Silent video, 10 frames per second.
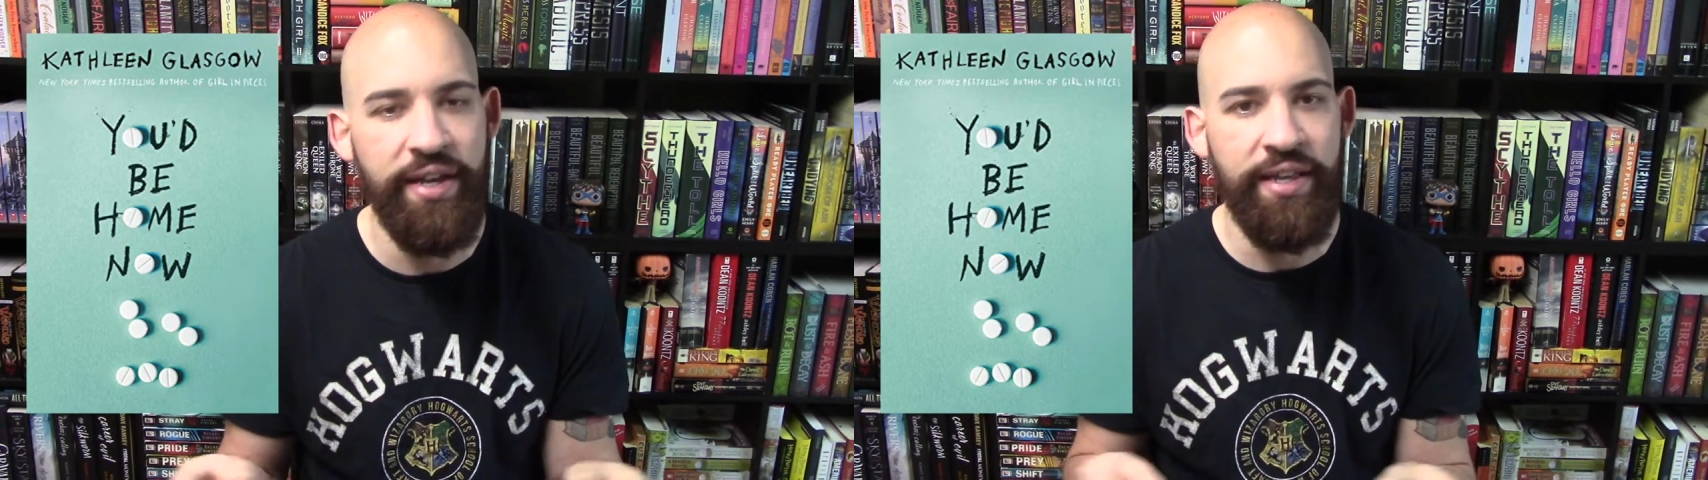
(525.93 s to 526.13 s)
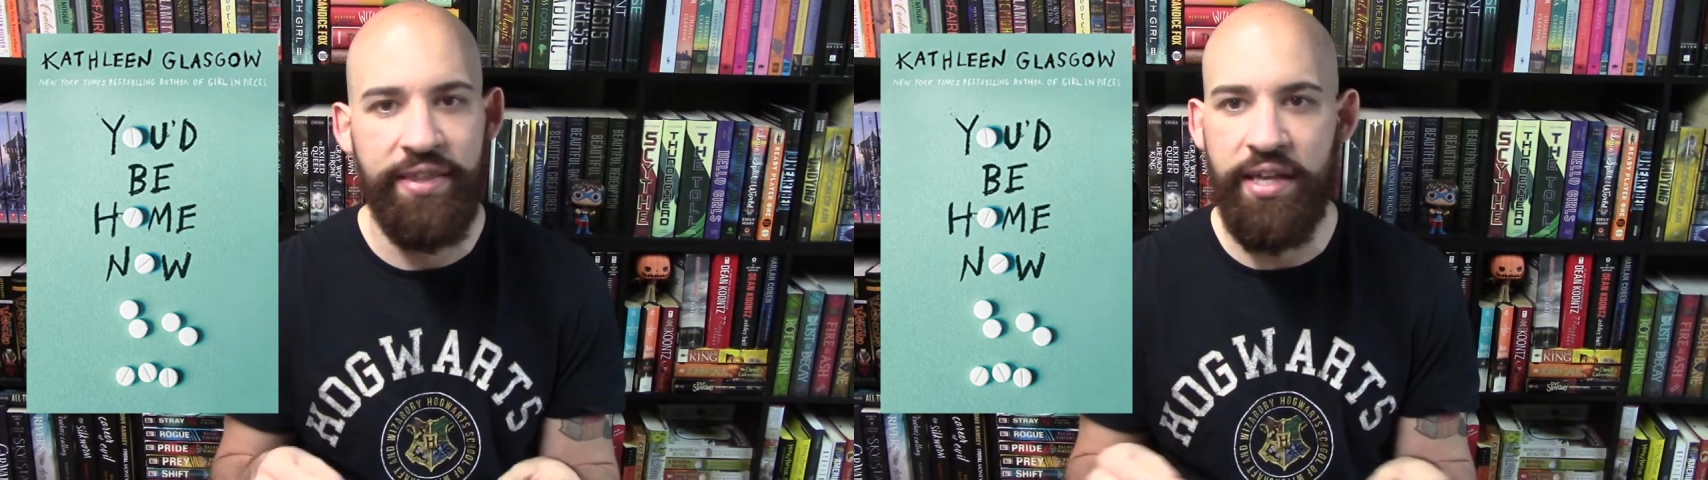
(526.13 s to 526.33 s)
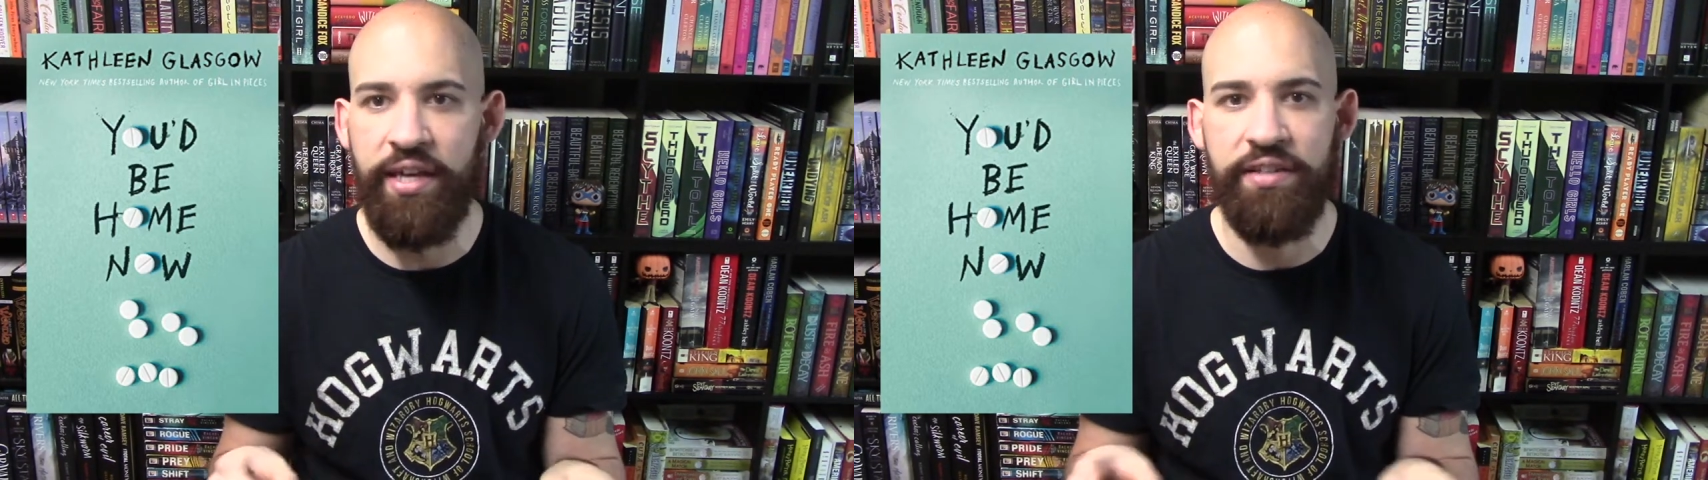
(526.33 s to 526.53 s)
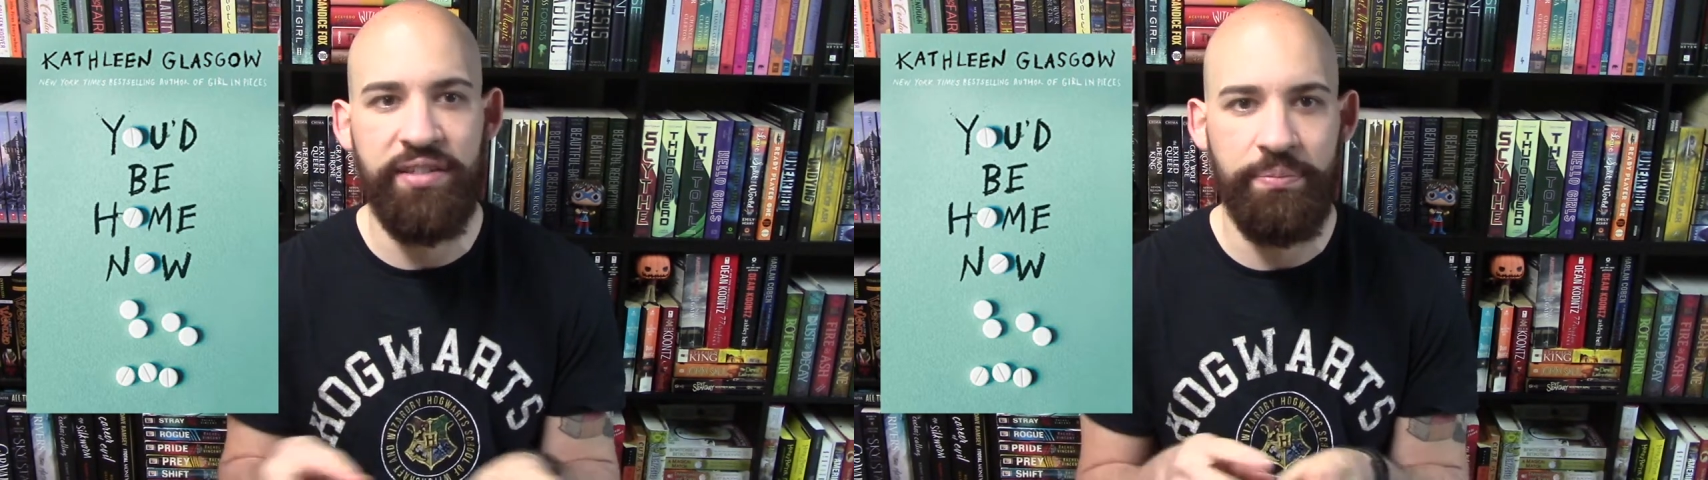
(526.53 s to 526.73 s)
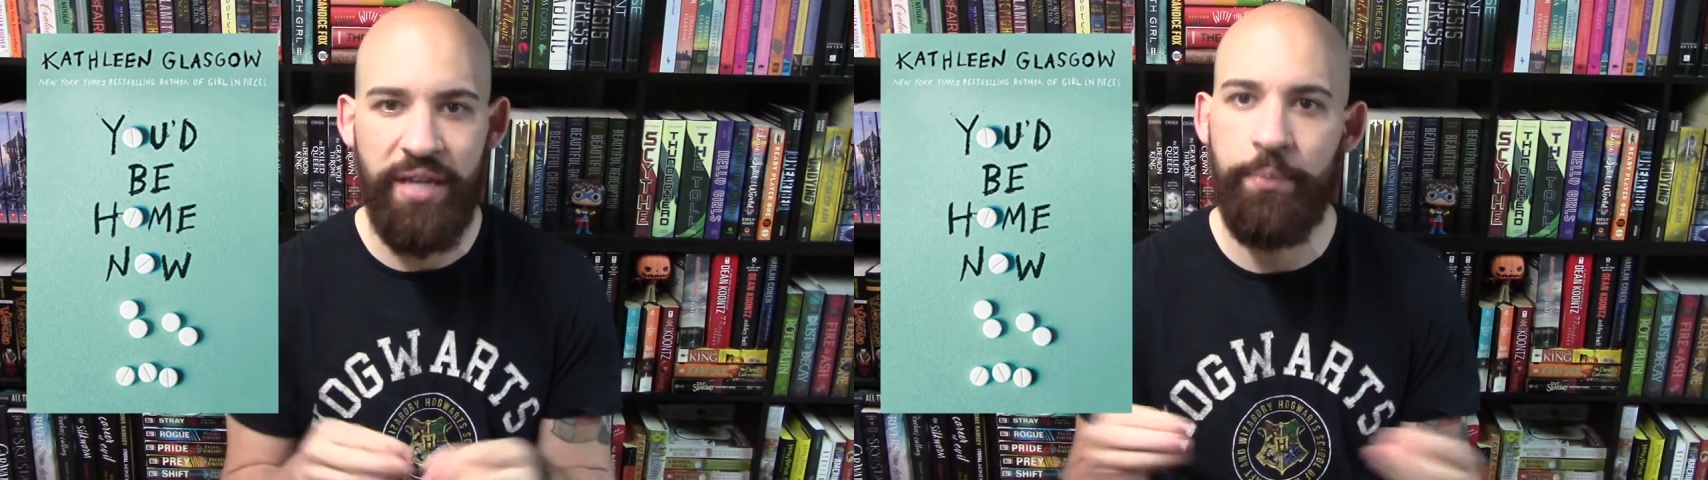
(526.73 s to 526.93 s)
thing in
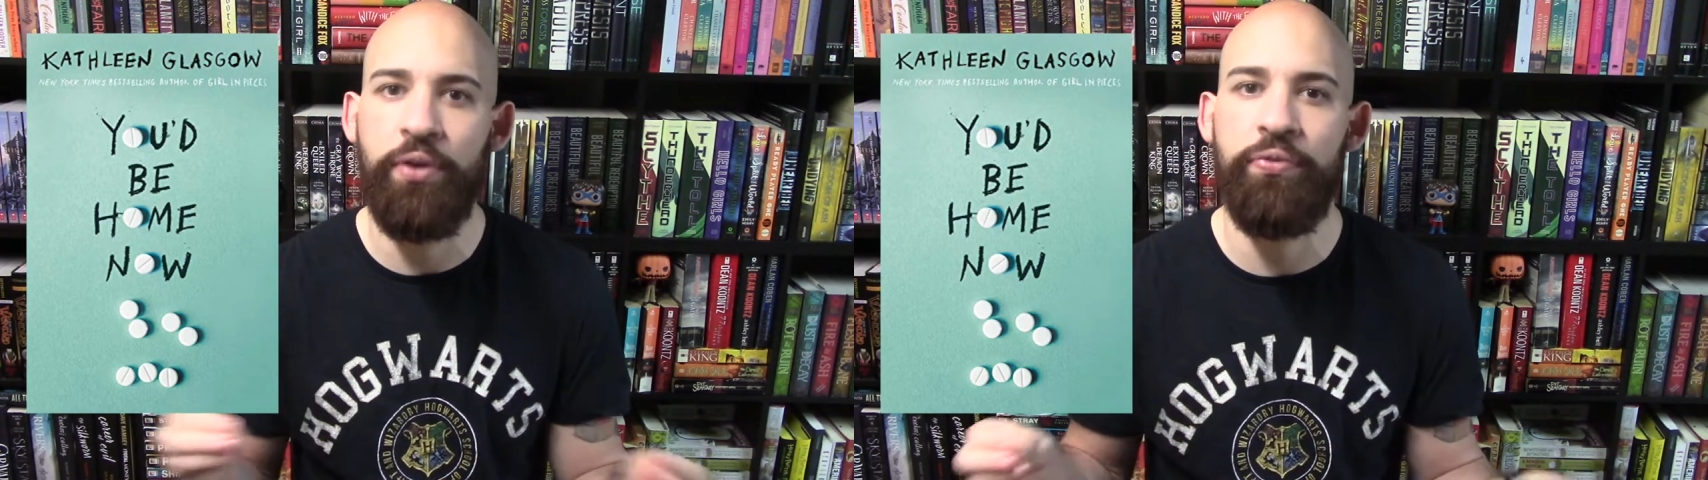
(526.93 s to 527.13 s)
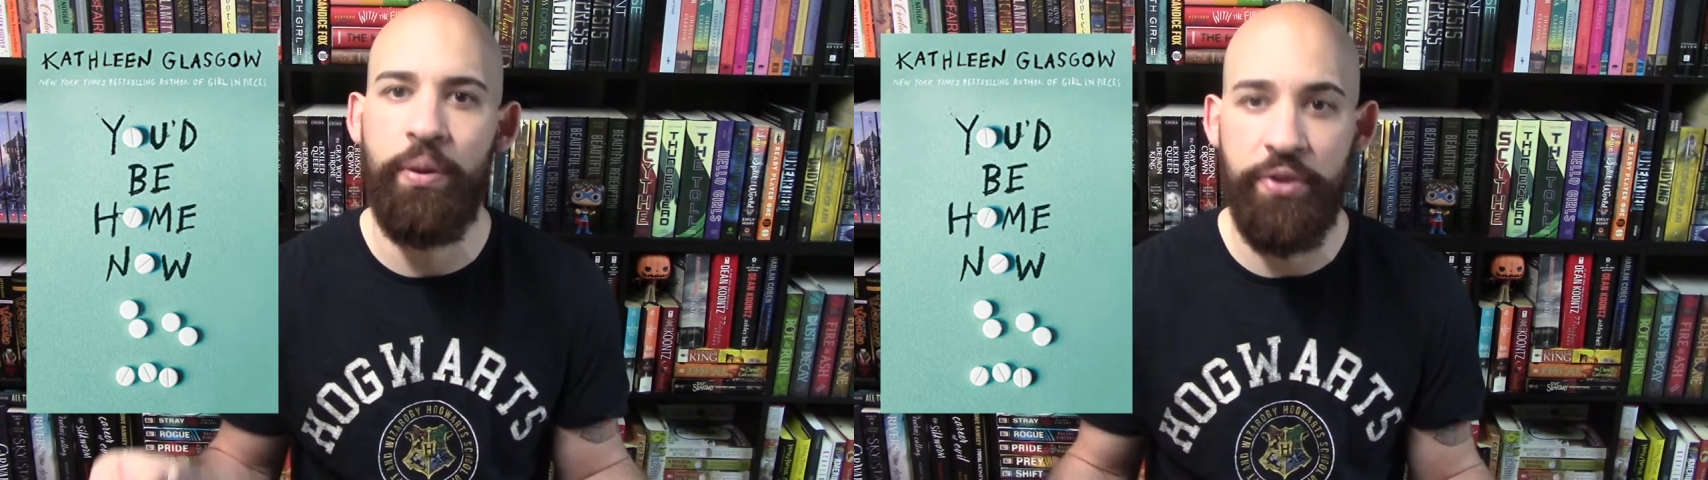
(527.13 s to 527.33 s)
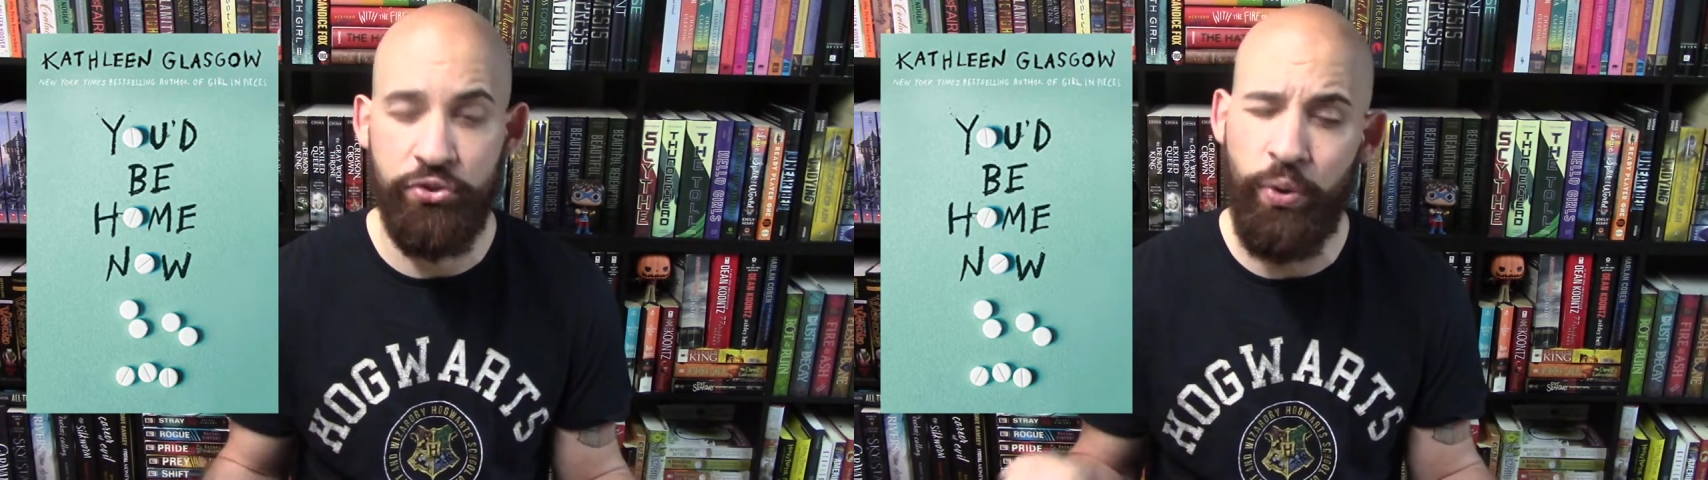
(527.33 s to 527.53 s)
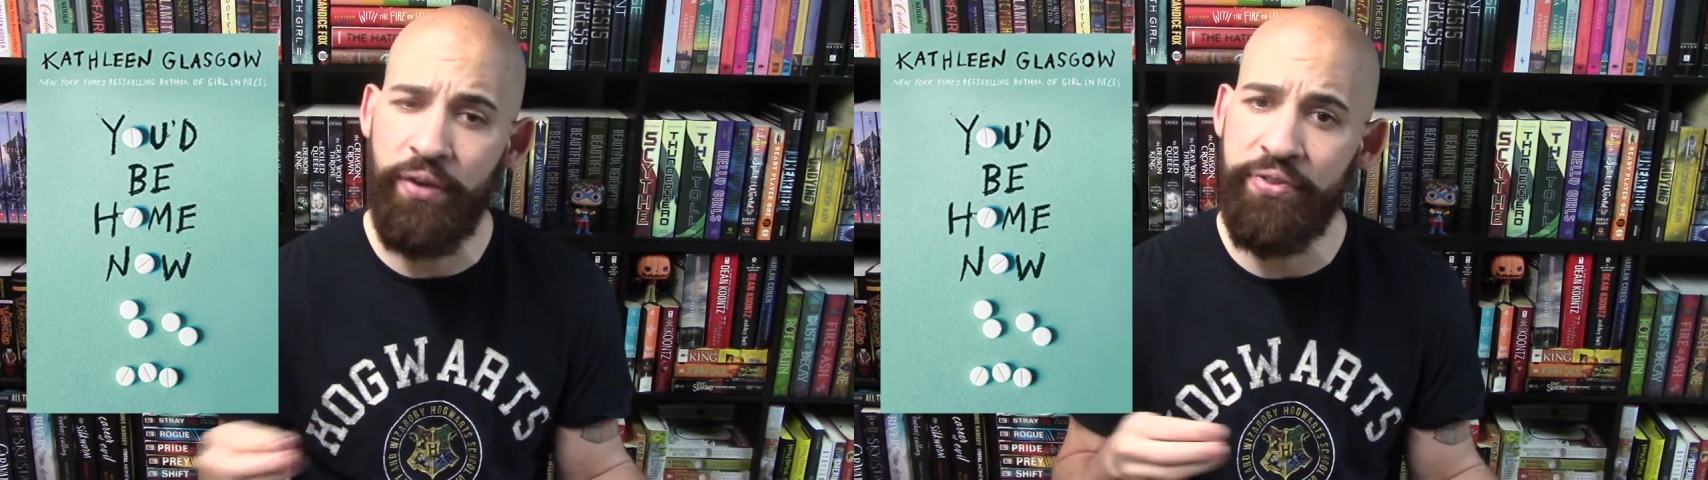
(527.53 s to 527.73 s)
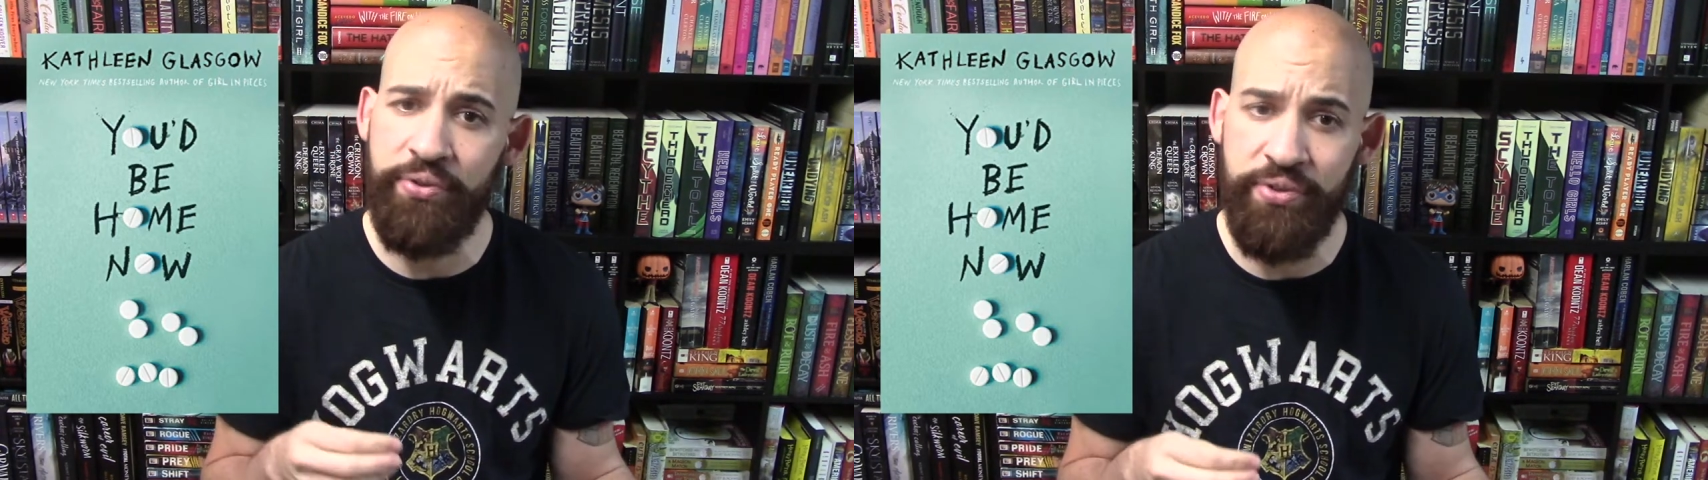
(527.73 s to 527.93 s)
September from the
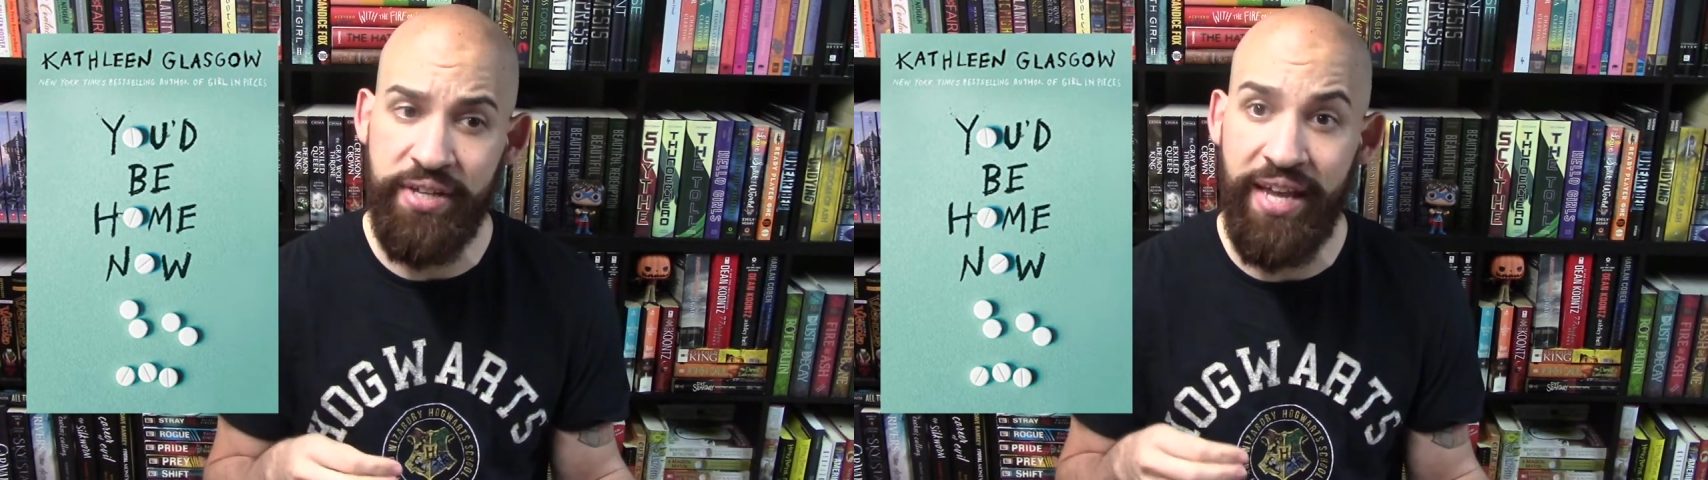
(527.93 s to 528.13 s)
12th to the